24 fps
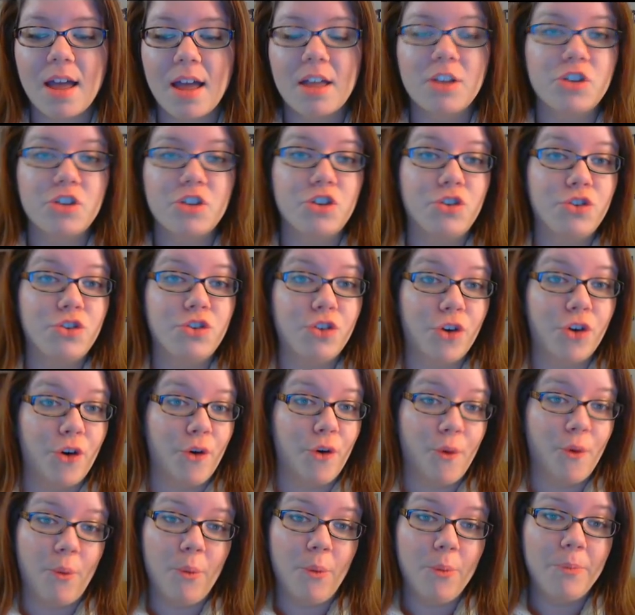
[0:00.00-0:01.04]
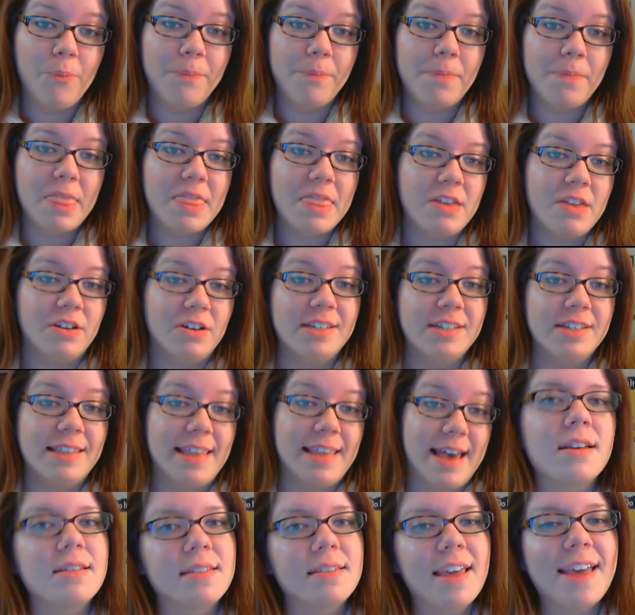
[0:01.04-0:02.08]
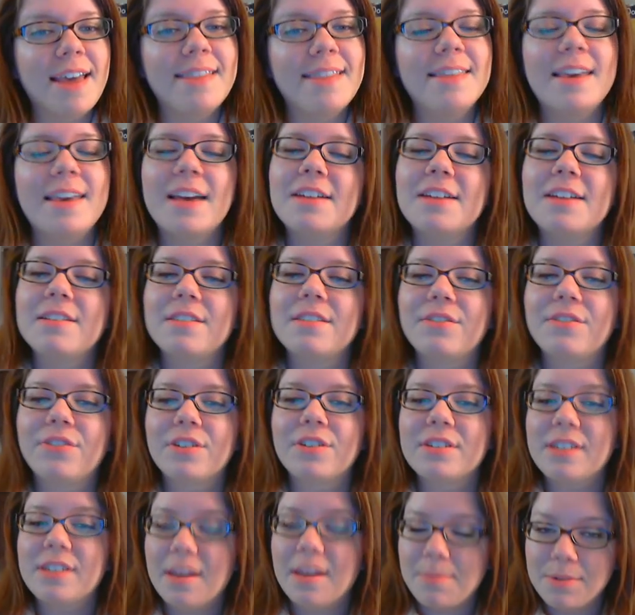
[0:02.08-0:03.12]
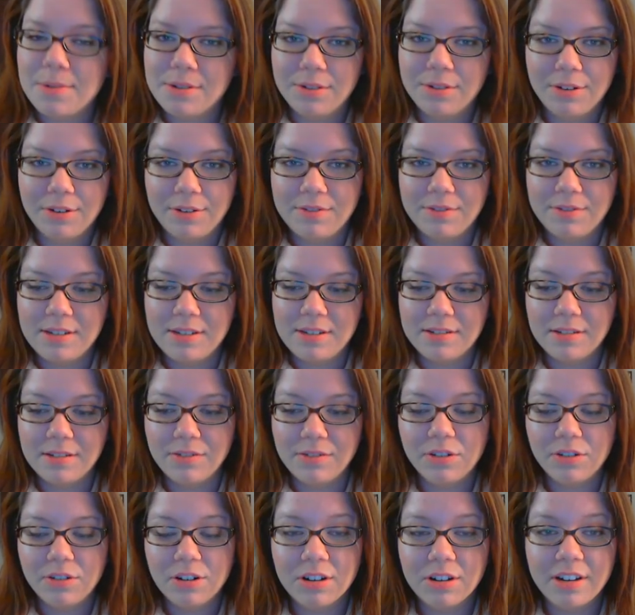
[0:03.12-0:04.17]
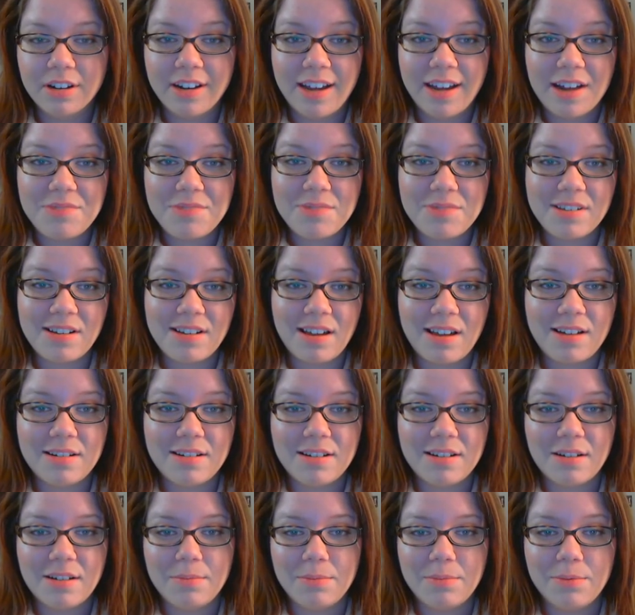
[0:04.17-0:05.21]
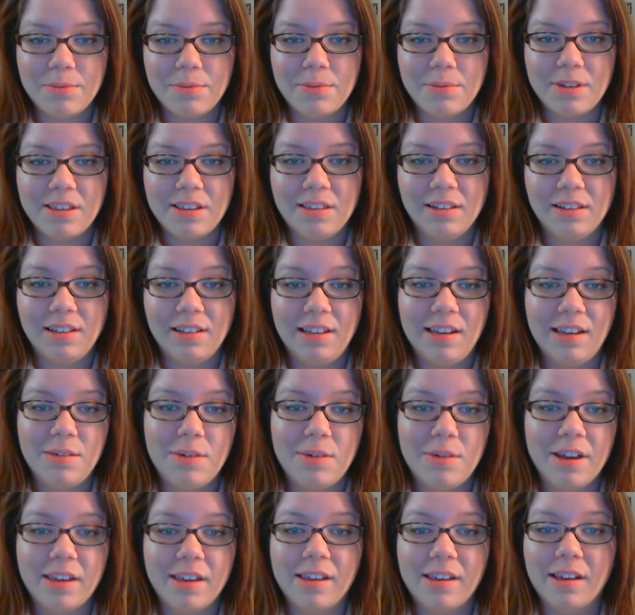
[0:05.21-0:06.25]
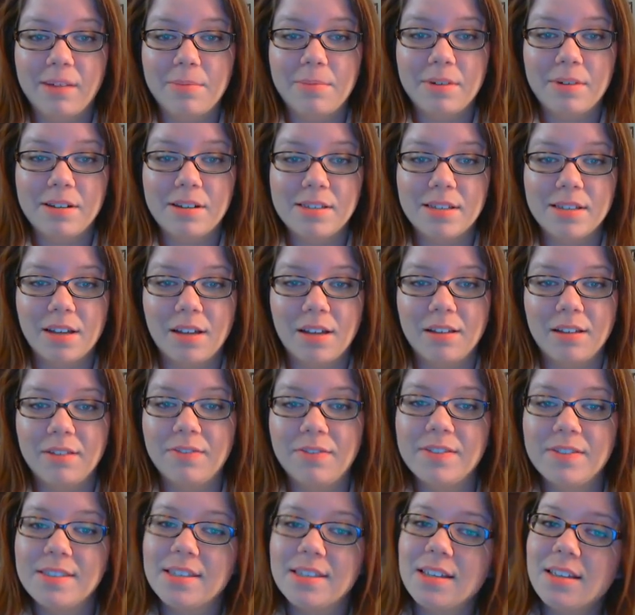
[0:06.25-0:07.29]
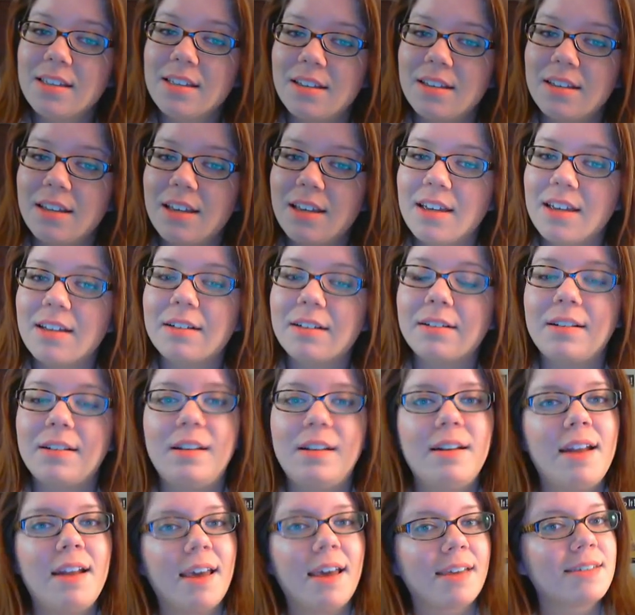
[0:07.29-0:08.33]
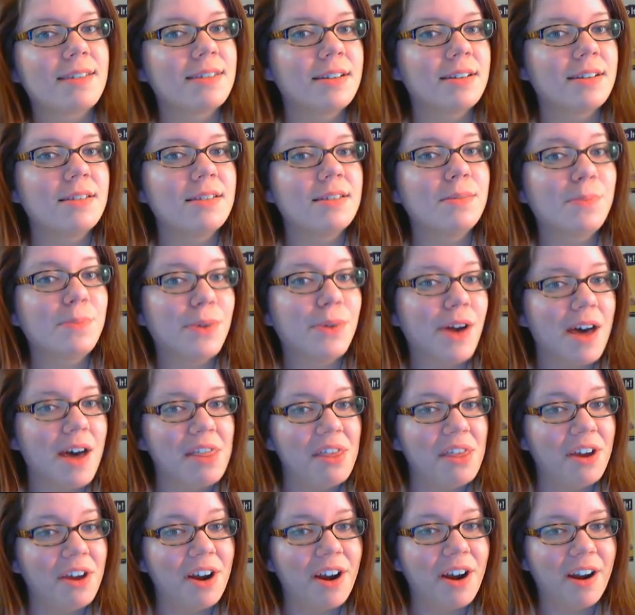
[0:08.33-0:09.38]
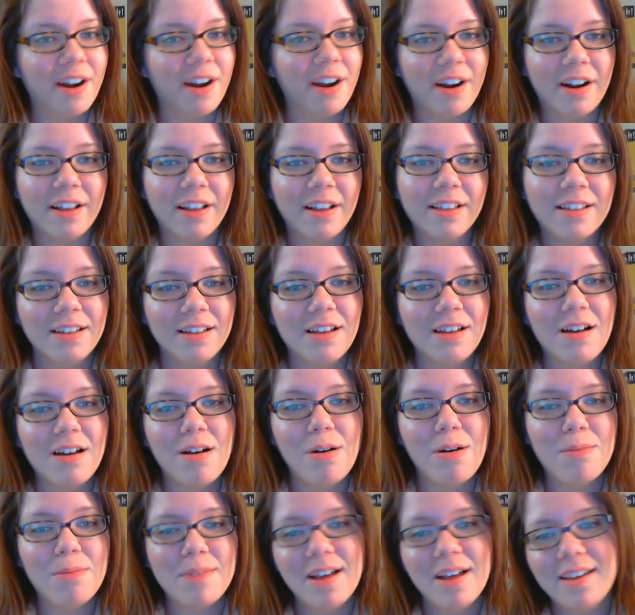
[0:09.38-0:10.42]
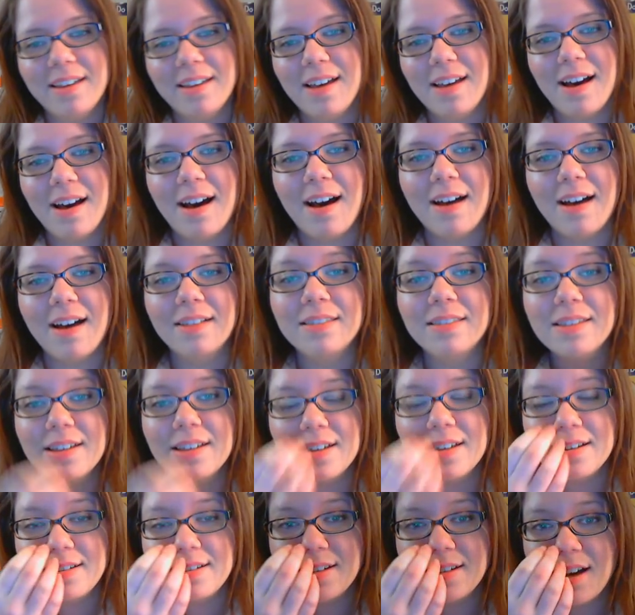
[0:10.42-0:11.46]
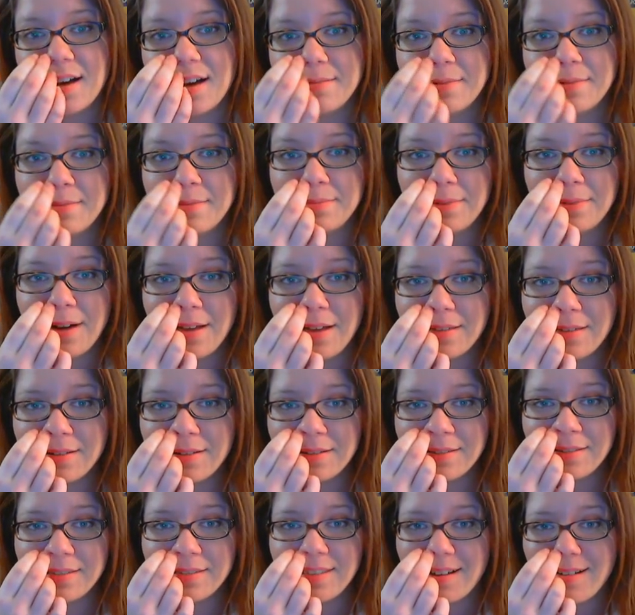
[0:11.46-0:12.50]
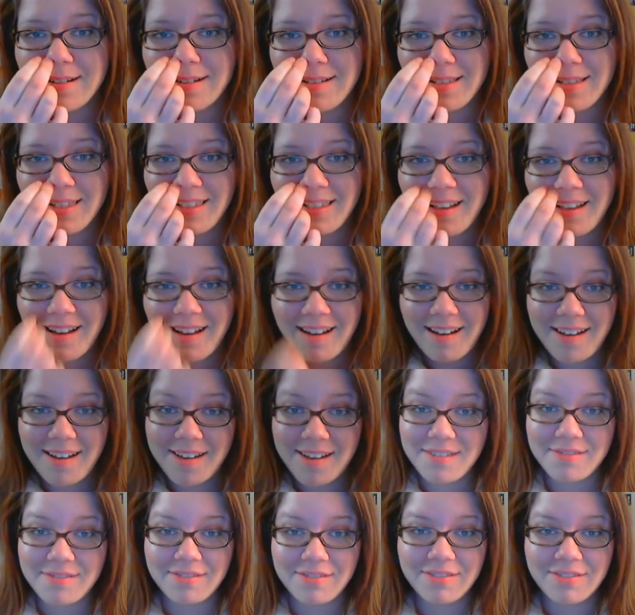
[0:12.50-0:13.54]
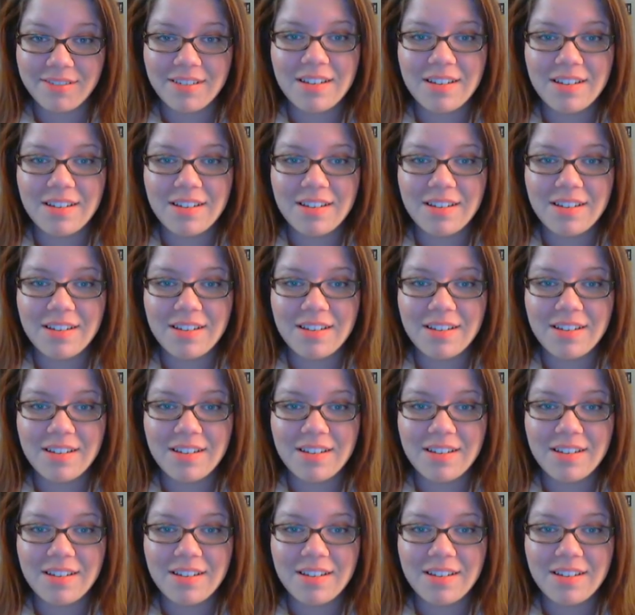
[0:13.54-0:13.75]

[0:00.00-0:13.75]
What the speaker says: So there's that. And then the end of the first episode of Season 4 could end up with Lee waking up in a Cylon facility next to his brother. Oh my god, the Adama brothers, they're alive.